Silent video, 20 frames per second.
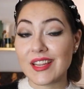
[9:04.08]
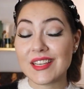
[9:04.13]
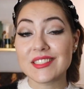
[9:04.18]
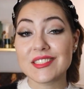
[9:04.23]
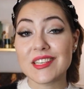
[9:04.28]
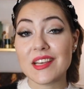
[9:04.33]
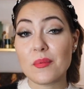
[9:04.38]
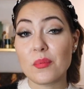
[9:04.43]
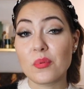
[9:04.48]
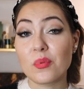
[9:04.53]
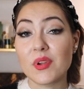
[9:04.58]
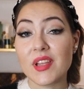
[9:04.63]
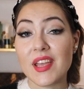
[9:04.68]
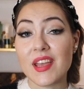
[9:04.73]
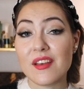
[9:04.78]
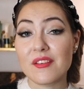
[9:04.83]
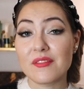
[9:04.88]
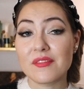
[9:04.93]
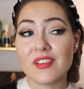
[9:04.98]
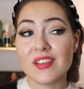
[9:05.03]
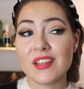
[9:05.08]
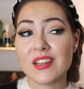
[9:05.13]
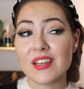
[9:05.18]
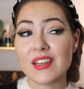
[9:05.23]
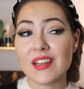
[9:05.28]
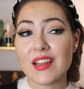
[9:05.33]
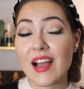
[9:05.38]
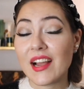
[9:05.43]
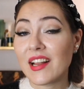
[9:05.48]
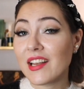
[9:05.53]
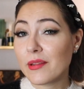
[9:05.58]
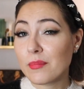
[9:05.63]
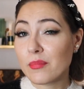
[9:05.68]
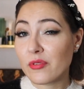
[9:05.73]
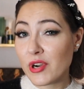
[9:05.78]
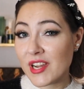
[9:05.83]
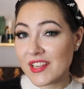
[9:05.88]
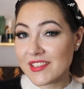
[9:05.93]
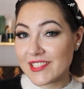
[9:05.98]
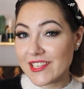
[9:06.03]
Next up we have an ugly
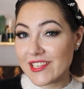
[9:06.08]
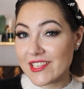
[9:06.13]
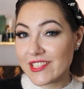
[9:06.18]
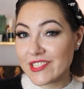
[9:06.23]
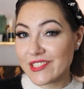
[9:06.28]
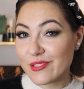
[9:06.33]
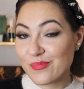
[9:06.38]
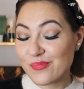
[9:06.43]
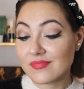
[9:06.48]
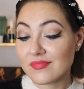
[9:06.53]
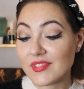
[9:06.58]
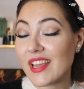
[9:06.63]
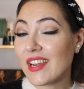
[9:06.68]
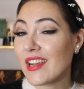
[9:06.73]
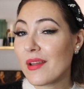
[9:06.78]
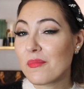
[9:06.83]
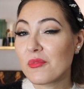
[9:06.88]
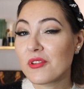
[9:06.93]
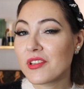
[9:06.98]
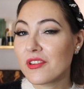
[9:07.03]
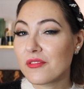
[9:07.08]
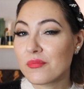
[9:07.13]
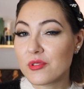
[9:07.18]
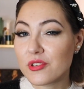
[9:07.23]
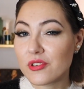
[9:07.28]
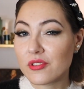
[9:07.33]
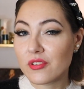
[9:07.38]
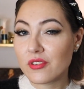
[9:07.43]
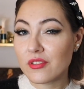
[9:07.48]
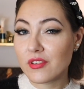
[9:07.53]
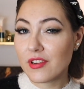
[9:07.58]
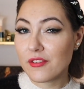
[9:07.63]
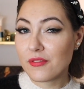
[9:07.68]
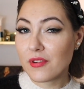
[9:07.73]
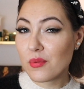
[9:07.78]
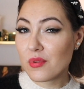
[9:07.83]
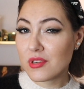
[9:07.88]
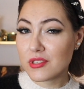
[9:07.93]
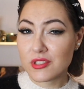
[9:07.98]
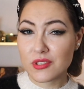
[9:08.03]
bracelet, and I'm not even sure if
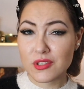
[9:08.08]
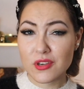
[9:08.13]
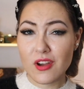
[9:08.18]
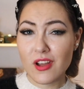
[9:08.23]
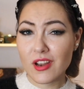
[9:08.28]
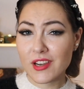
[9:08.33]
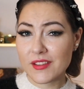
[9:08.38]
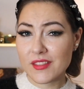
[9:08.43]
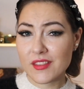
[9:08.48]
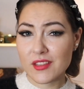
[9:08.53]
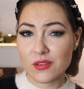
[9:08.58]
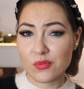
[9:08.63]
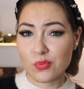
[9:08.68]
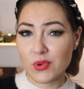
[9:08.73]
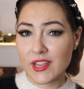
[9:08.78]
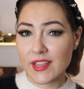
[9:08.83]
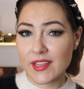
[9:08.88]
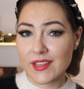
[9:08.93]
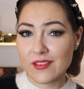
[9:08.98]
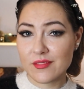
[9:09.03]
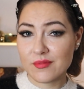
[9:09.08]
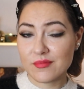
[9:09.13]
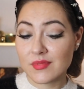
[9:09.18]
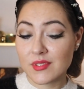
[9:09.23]
I want to call it that way.